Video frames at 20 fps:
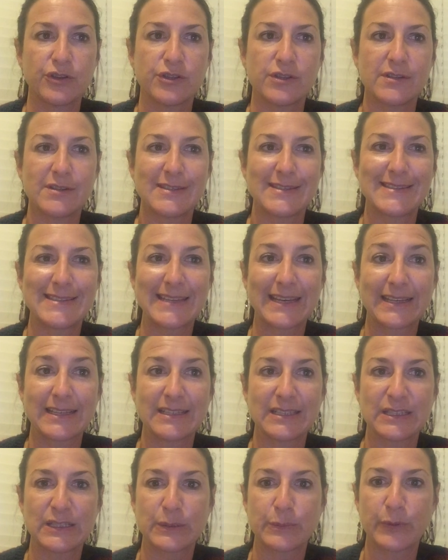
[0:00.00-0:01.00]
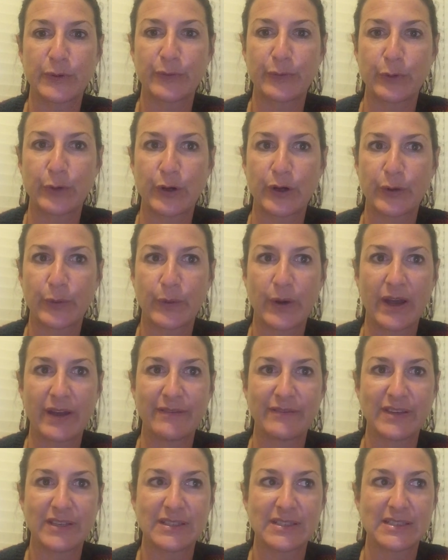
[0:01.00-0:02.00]
just seconds before
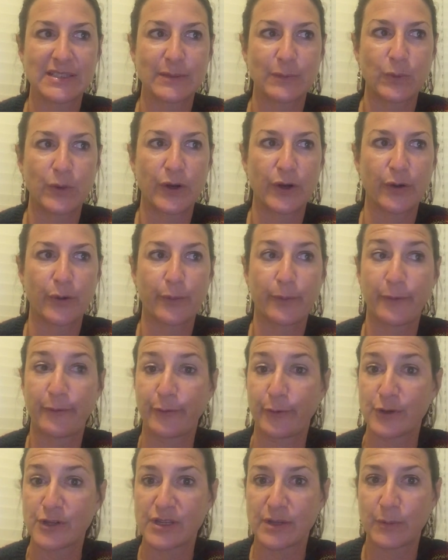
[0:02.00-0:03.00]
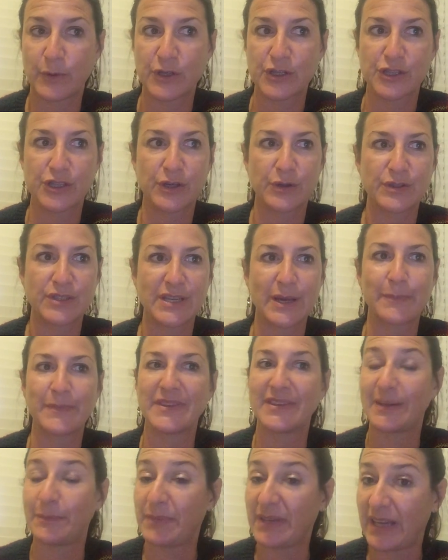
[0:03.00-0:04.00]
arriving somewhere or before someone shows up
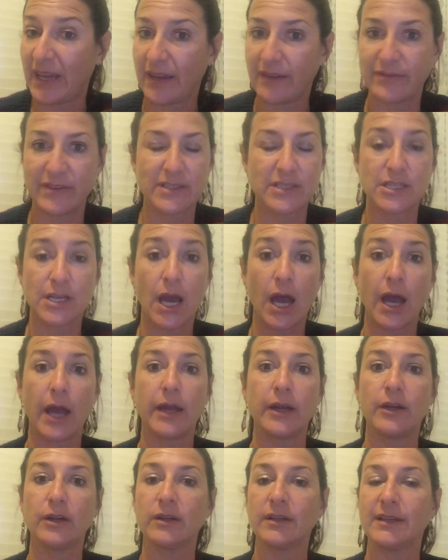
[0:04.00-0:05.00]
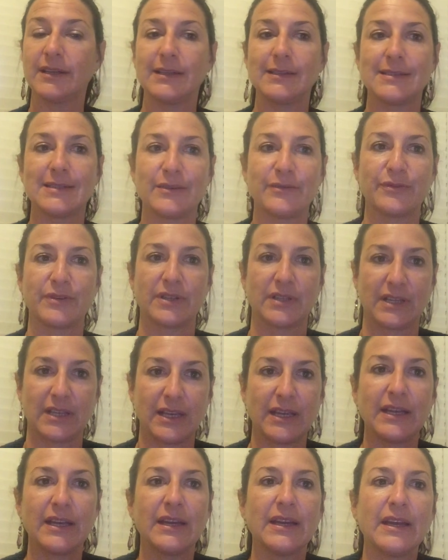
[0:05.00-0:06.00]
and then behave entirely
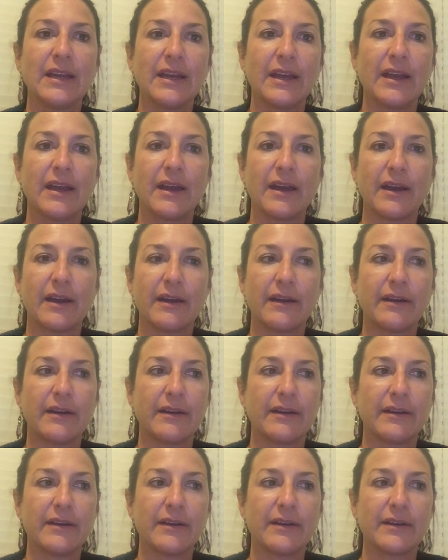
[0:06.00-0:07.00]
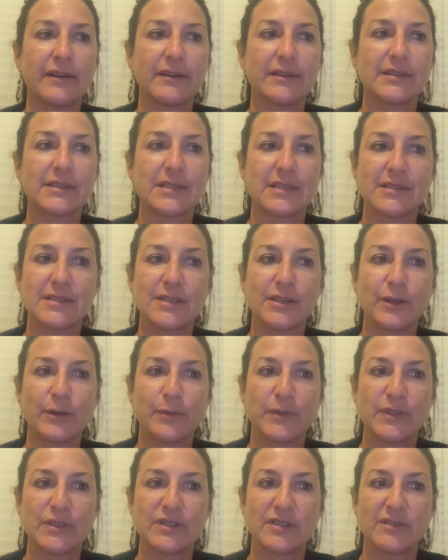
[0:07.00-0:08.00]
differently? Does their
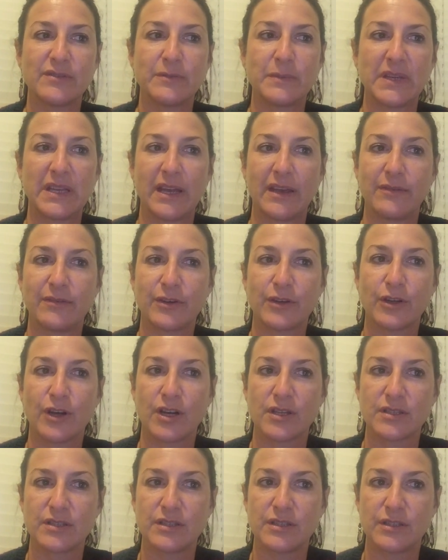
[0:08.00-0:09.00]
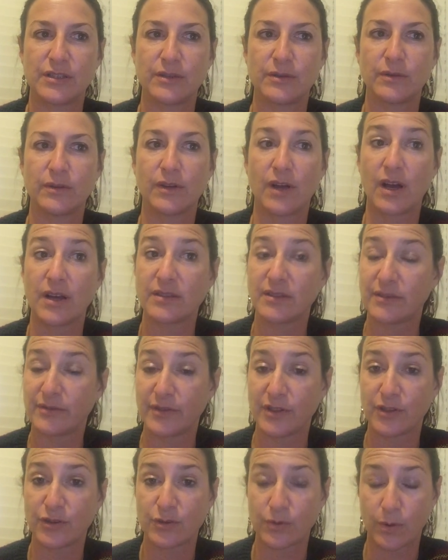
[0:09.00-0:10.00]
abusive behavior constitute loss
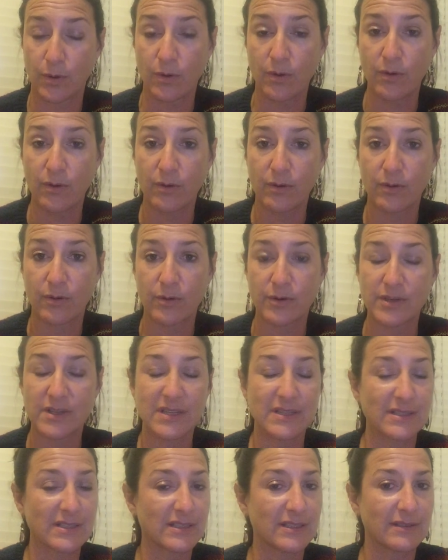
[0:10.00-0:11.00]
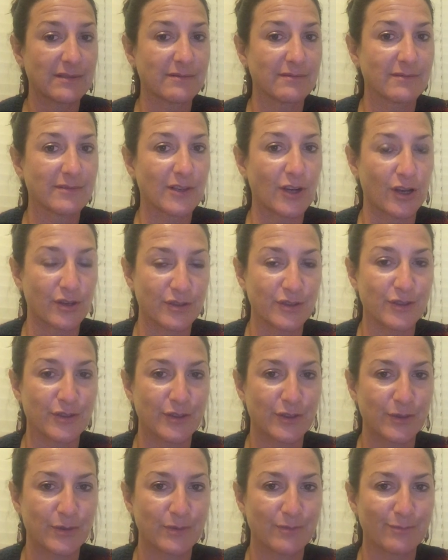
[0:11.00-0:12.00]
of control, or does it
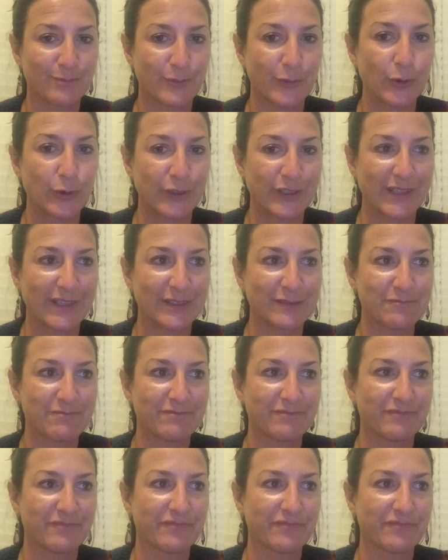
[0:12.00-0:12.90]
constitute bullying?